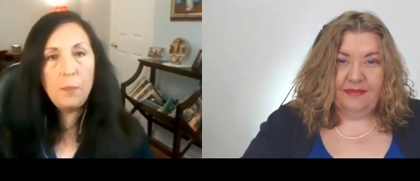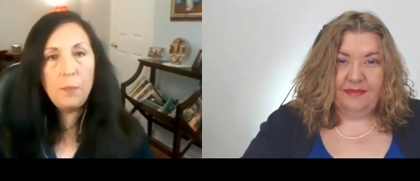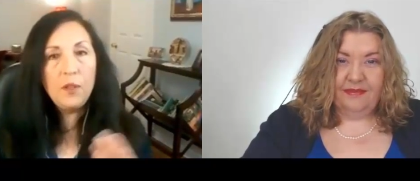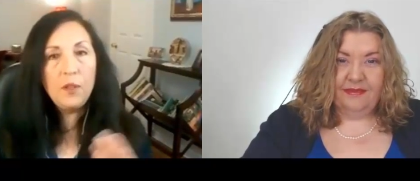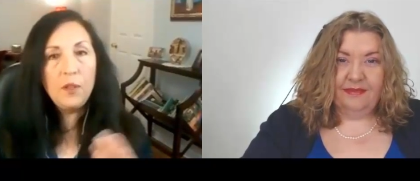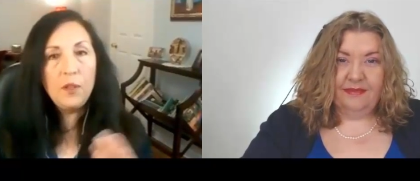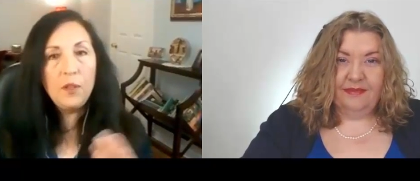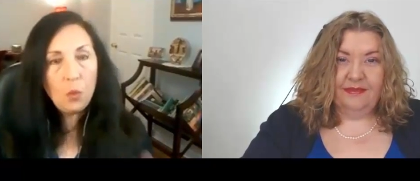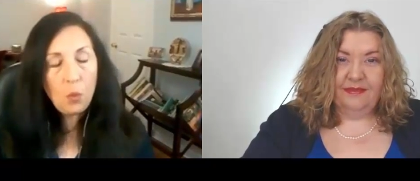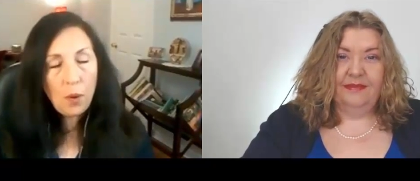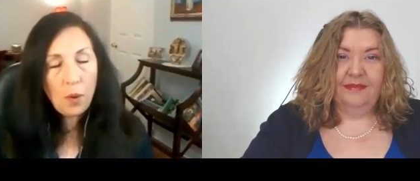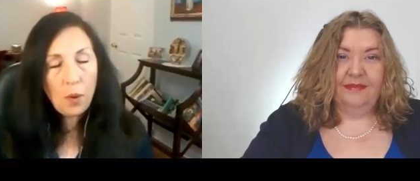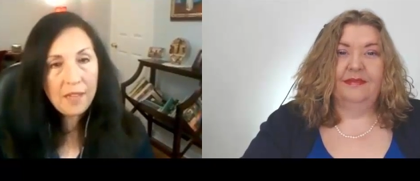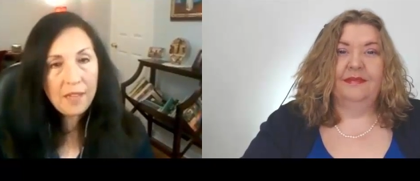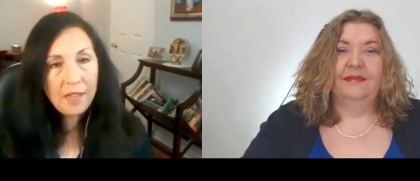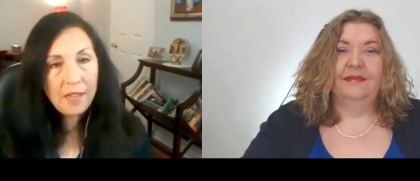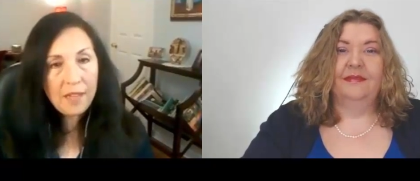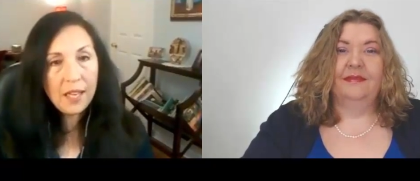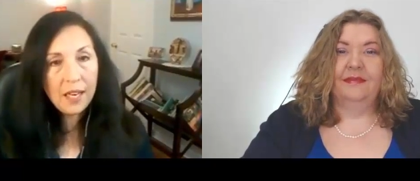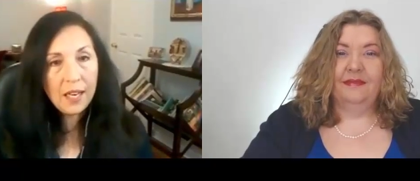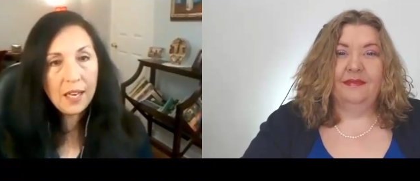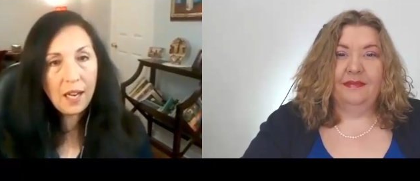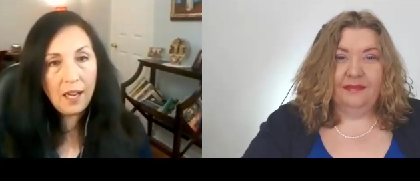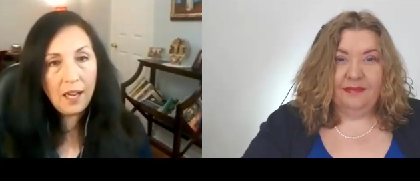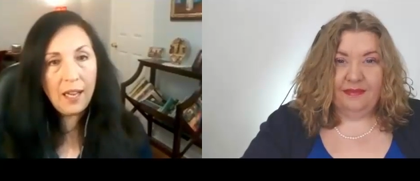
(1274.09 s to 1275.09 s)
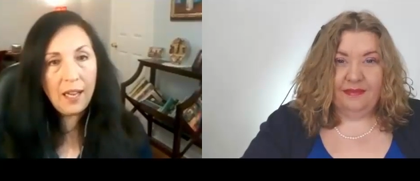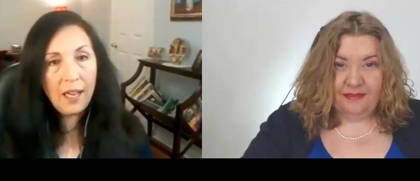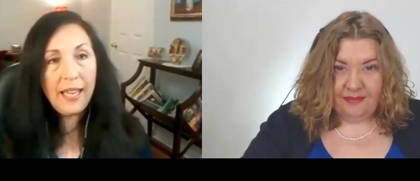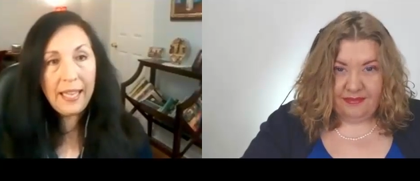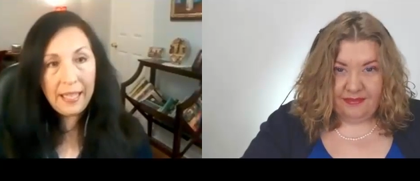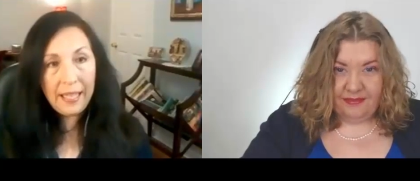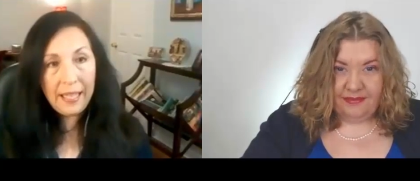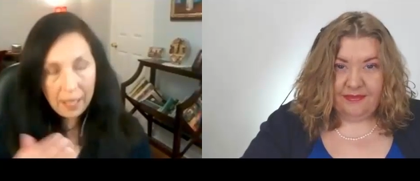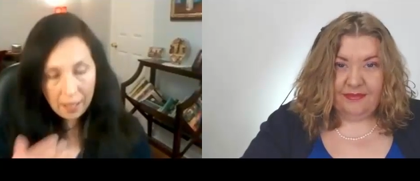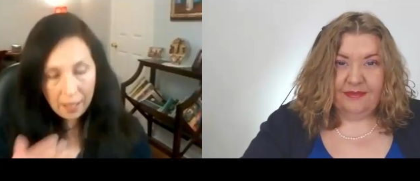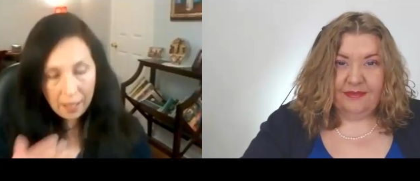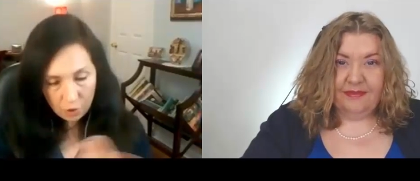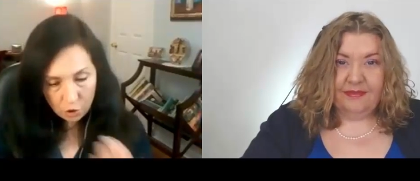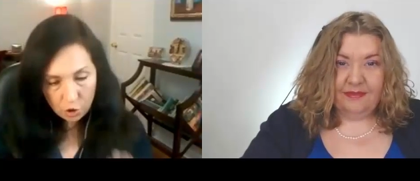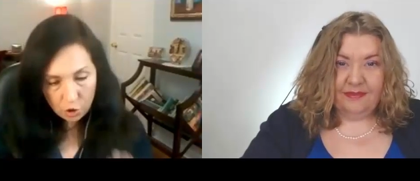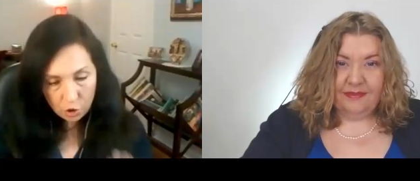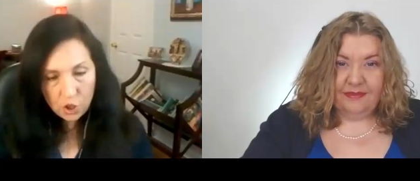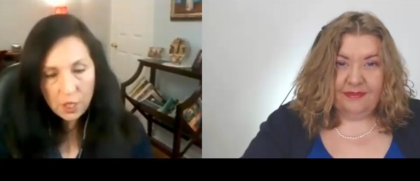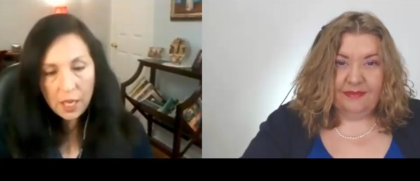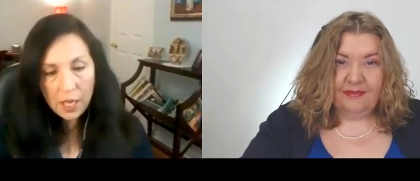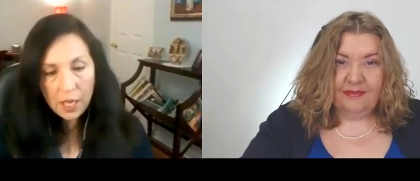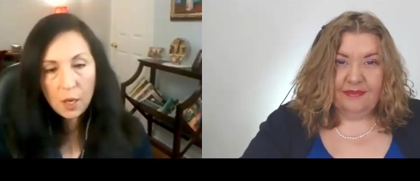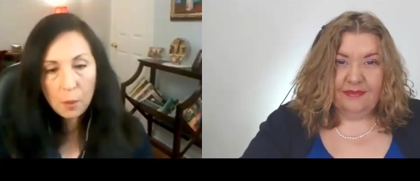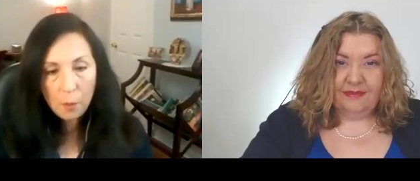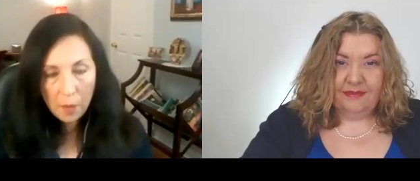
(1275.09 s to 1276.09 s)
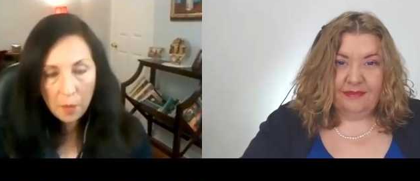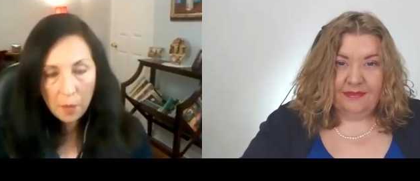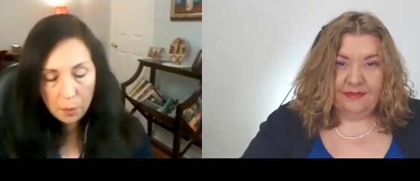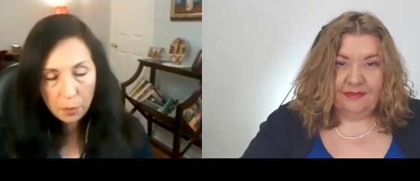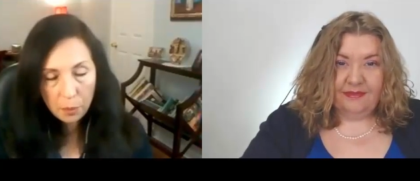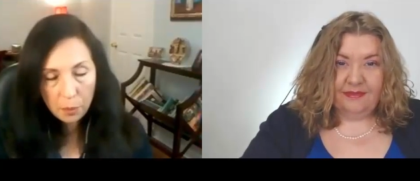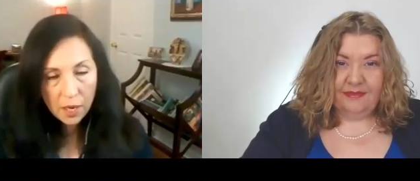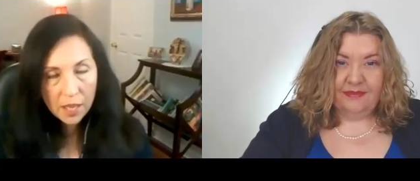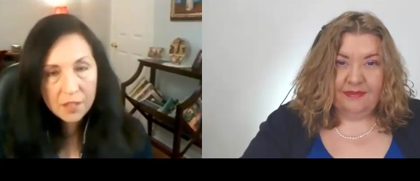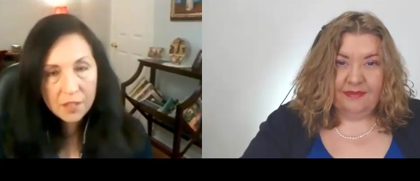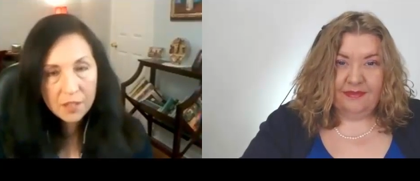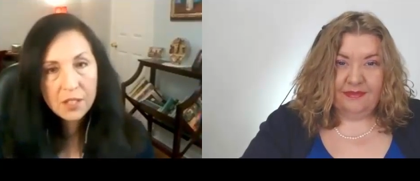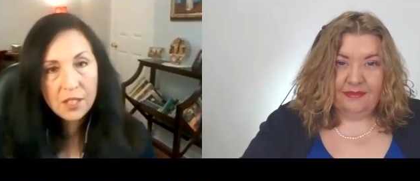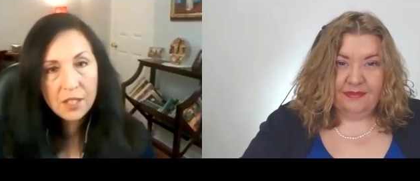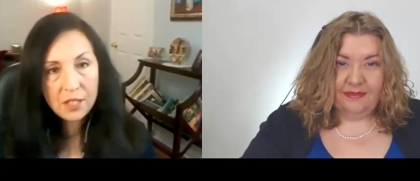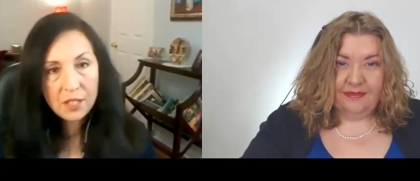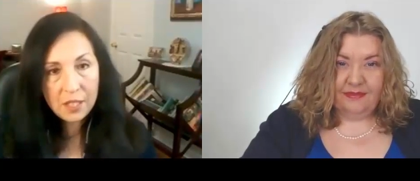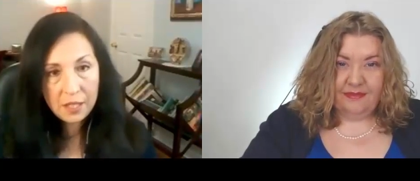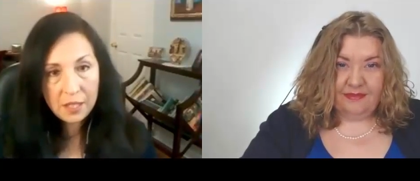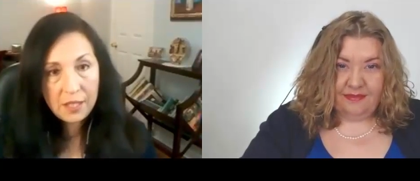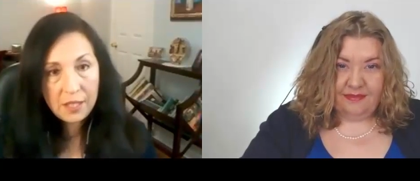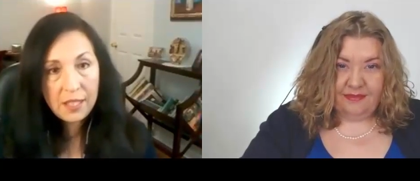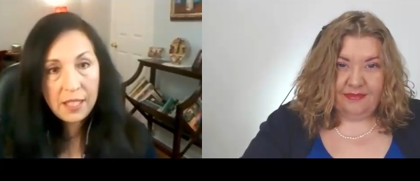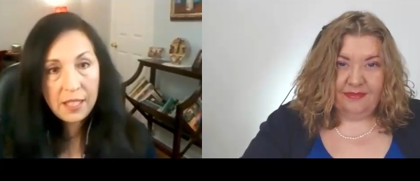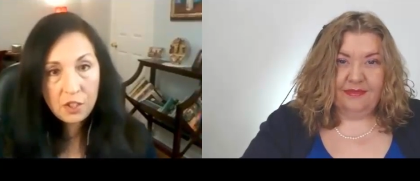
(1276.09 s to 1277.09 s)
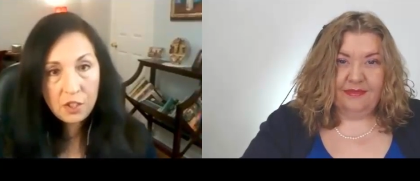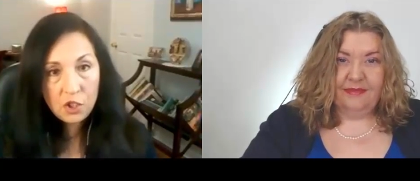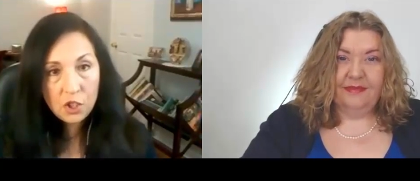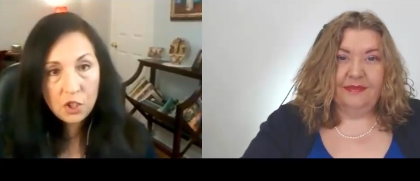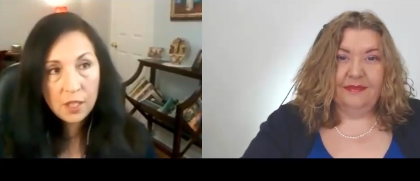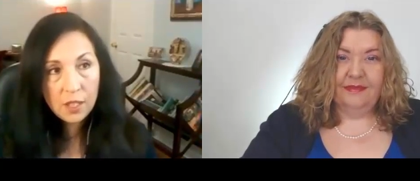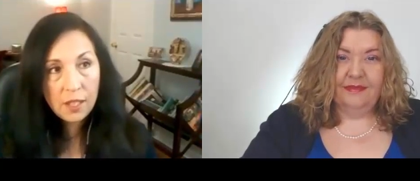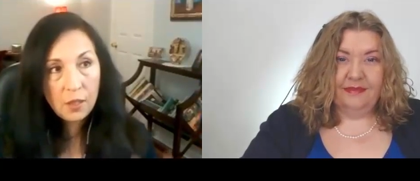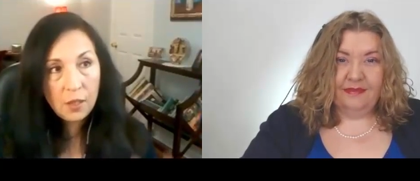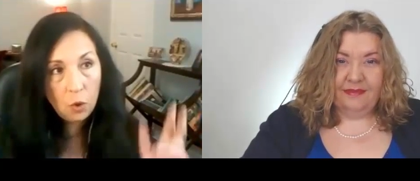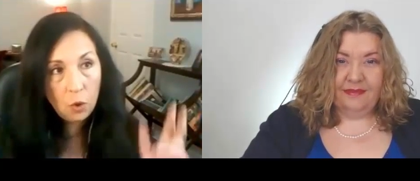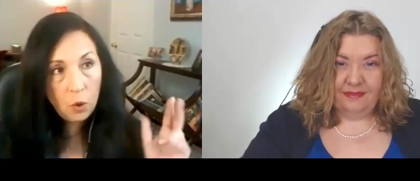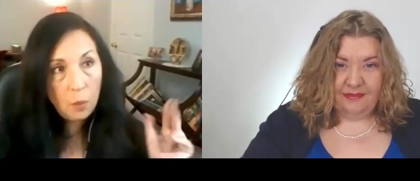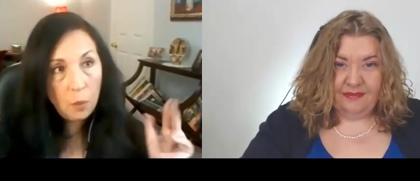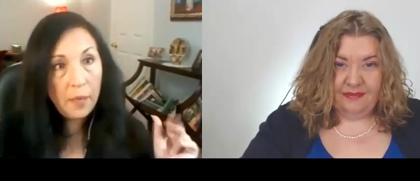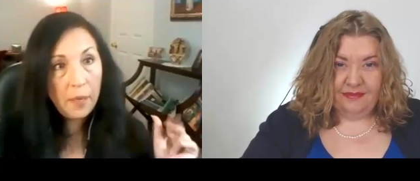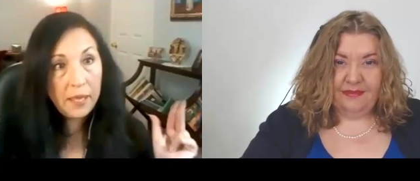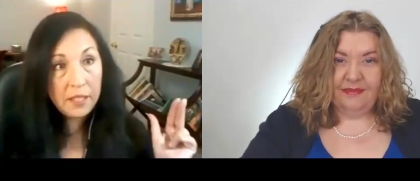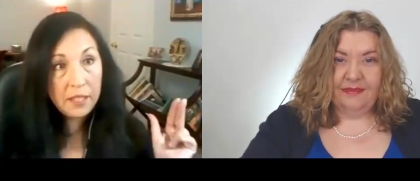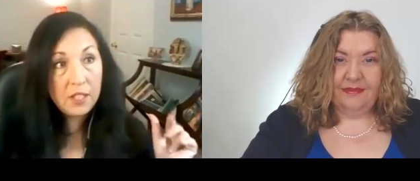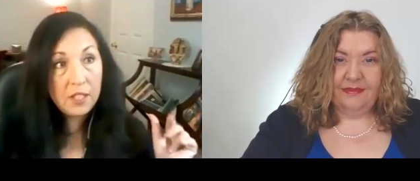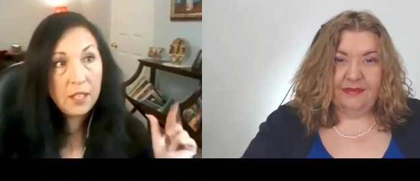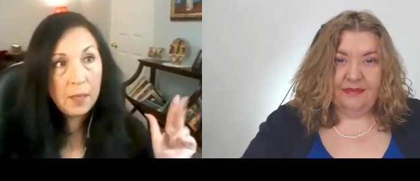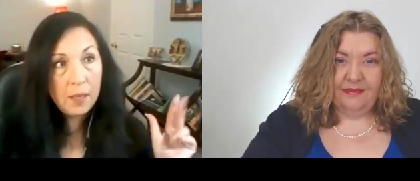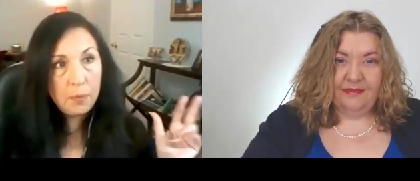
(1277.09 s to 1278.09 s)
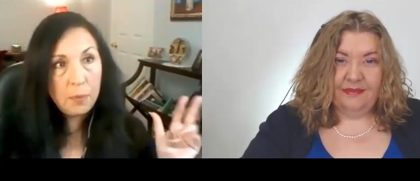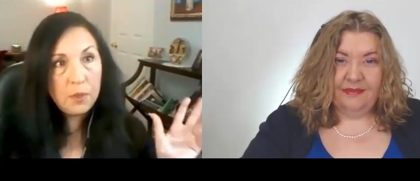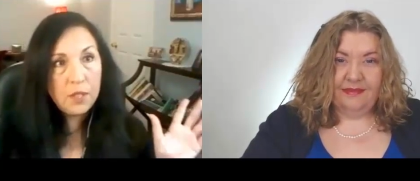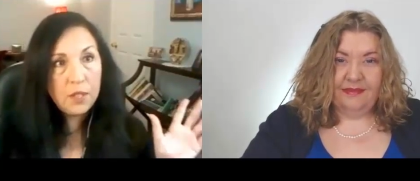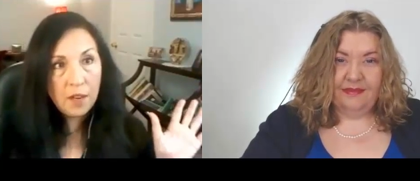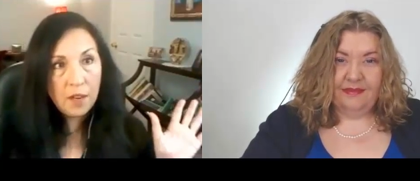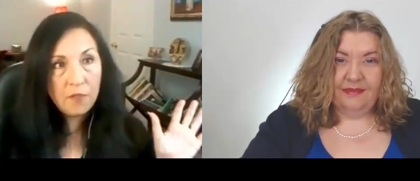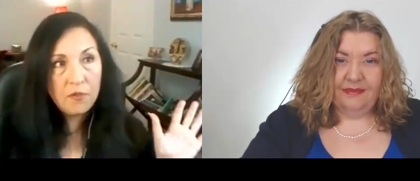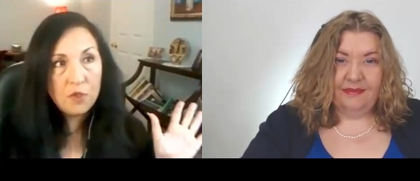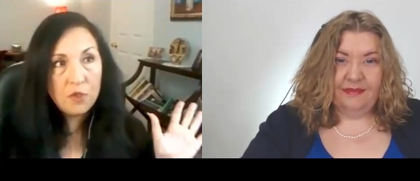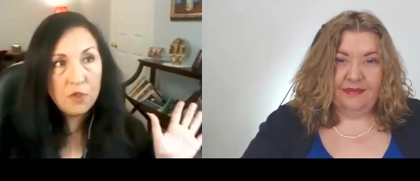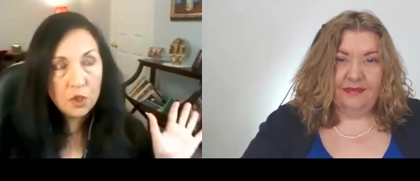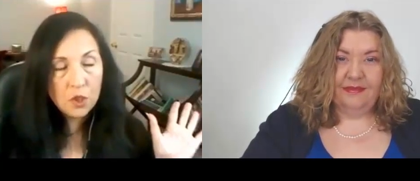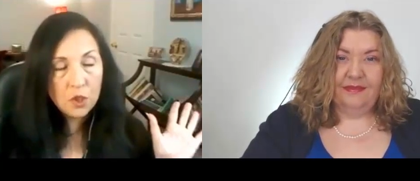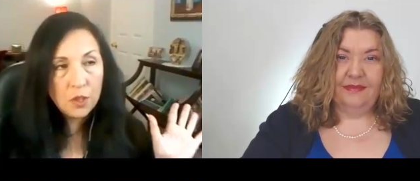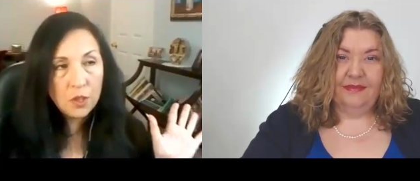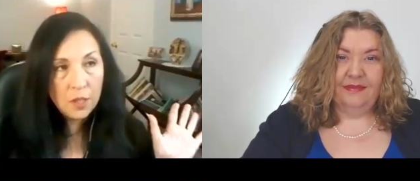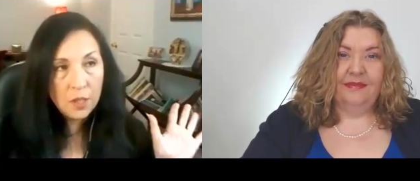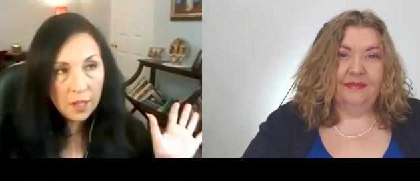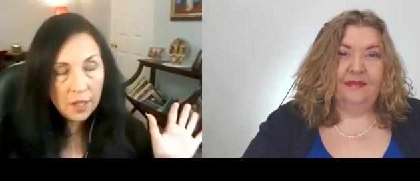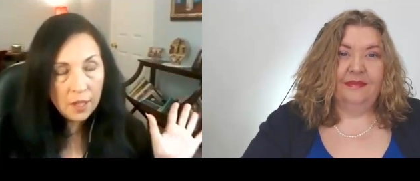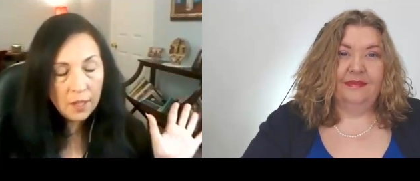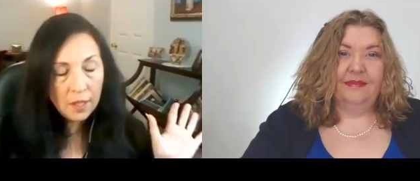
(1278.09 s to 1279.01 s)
Speaker 1: But the way that I share my process and teach it and all my tips after,